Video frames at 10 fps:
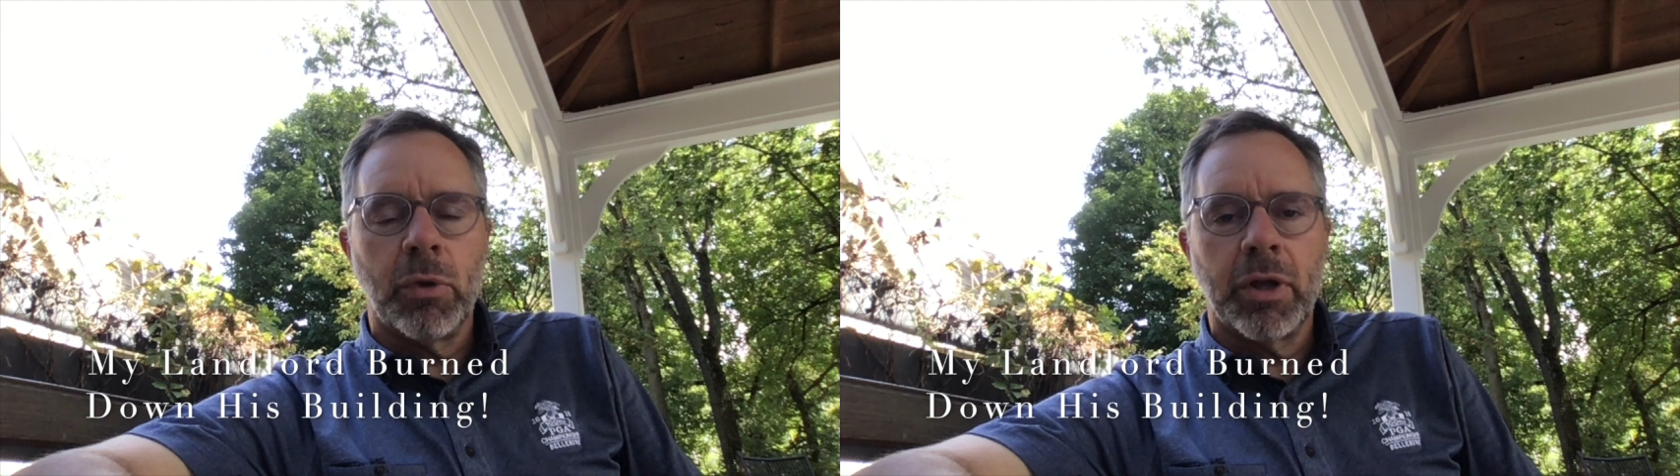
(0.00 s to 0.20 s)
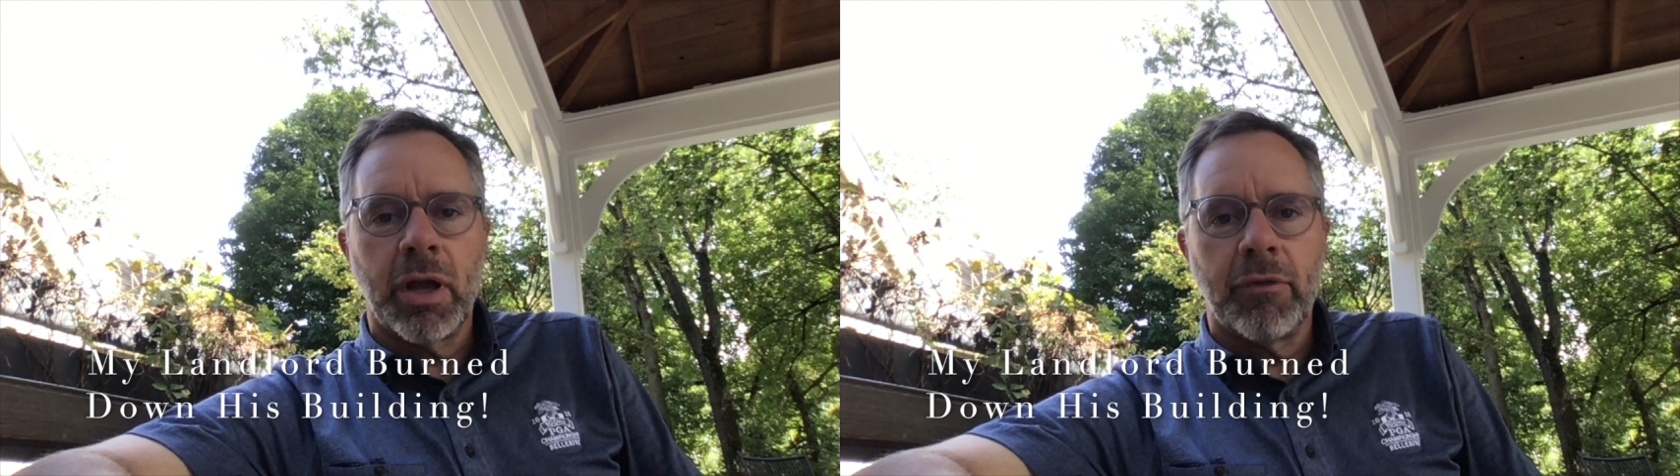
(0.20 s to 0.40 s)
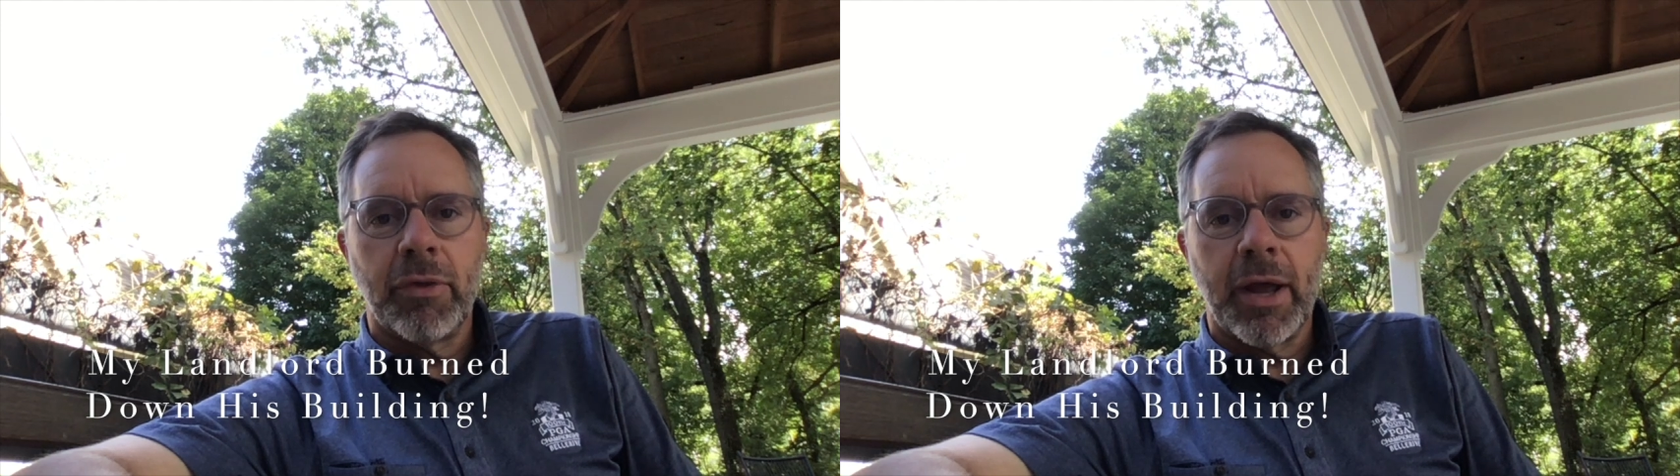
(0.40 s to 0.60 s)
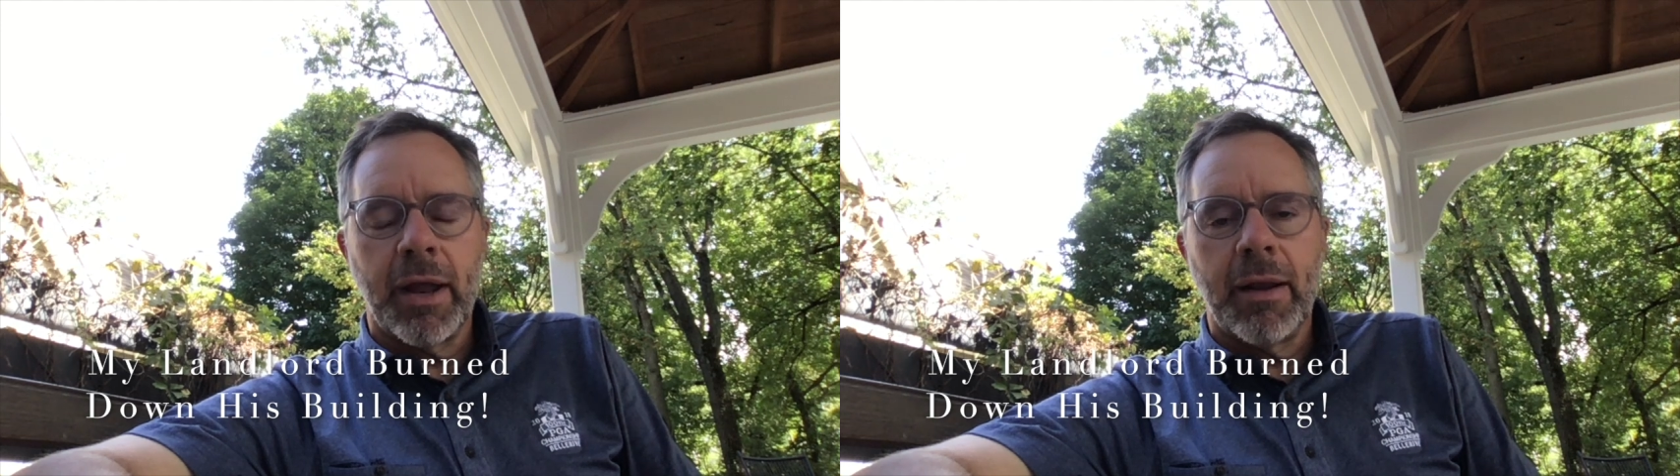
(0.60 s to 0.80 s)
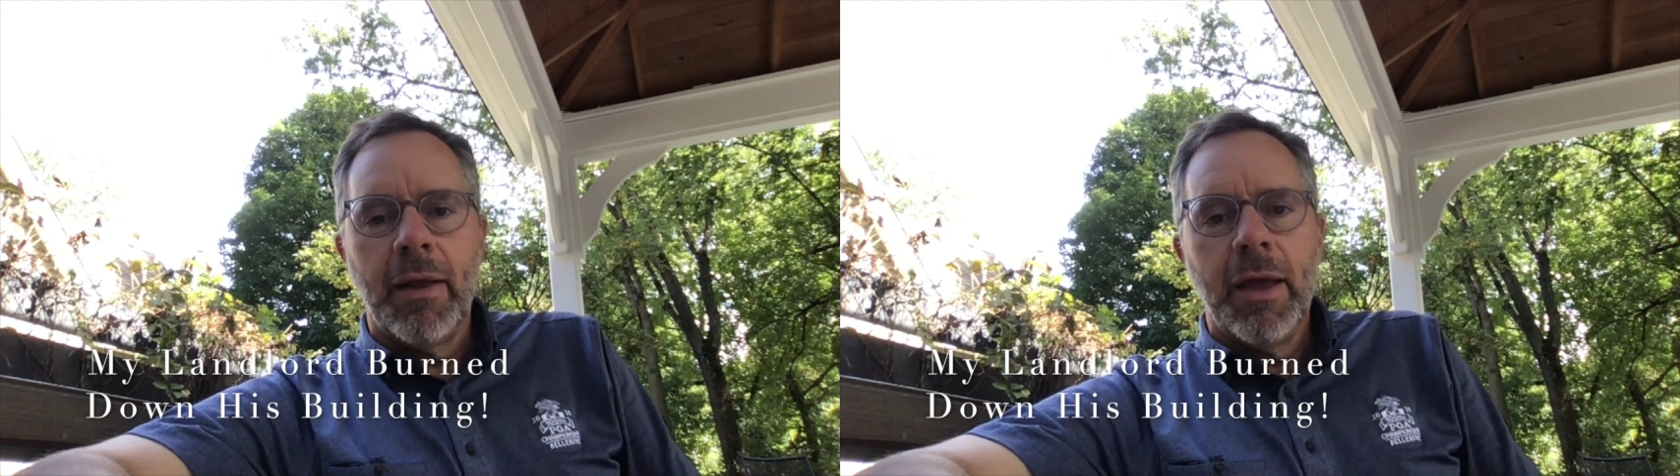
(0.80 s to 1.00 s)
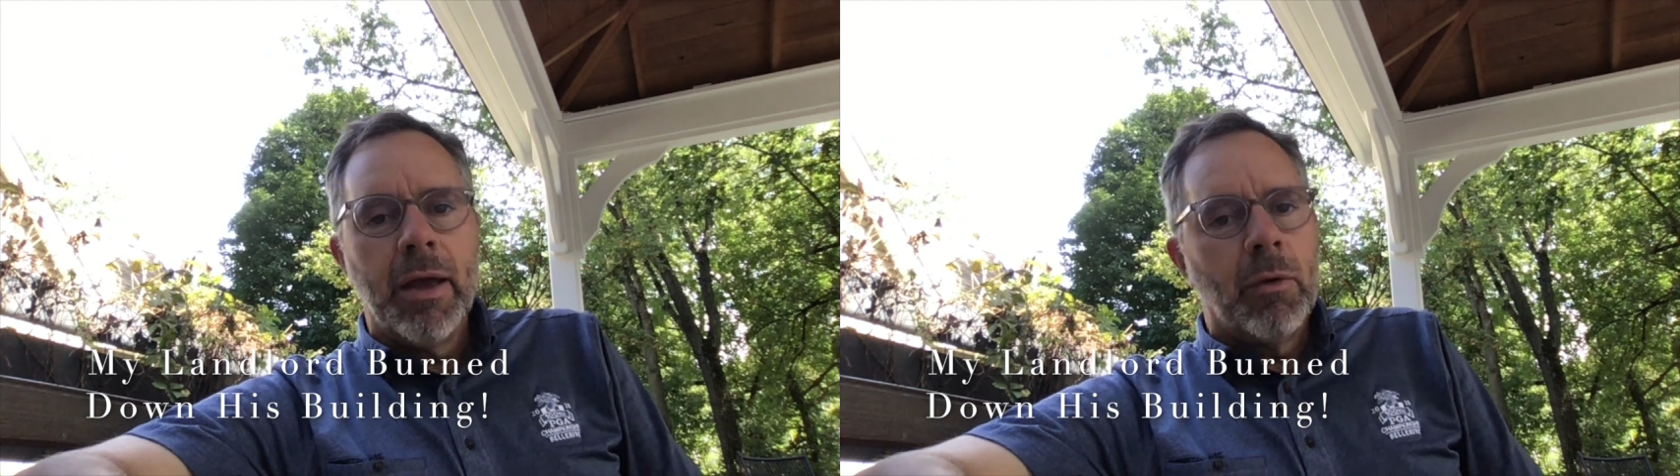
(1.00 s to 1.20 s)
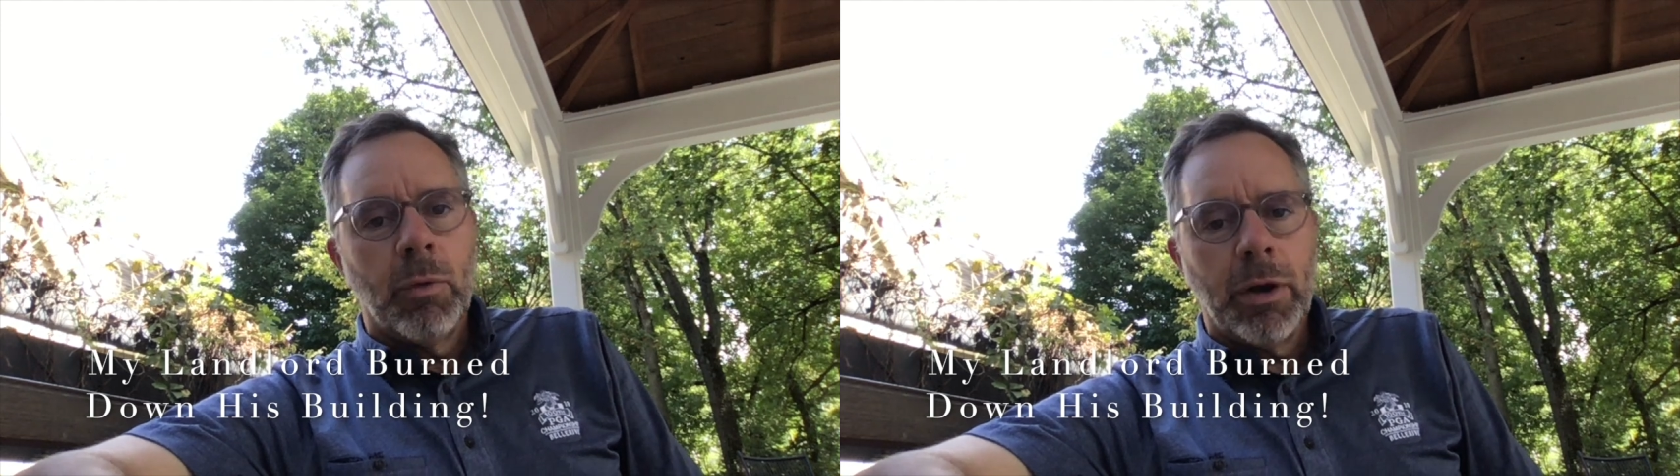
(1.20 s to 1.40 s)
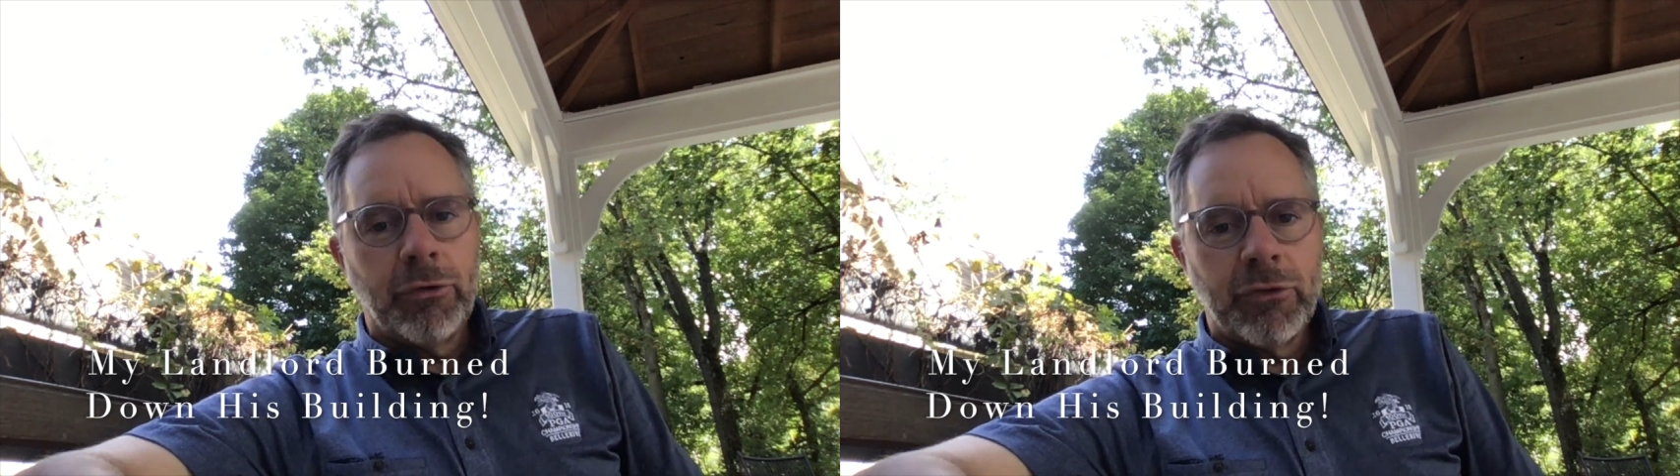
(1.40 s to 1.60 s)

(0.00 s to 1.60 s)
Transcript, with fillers: will it cover that. Renter's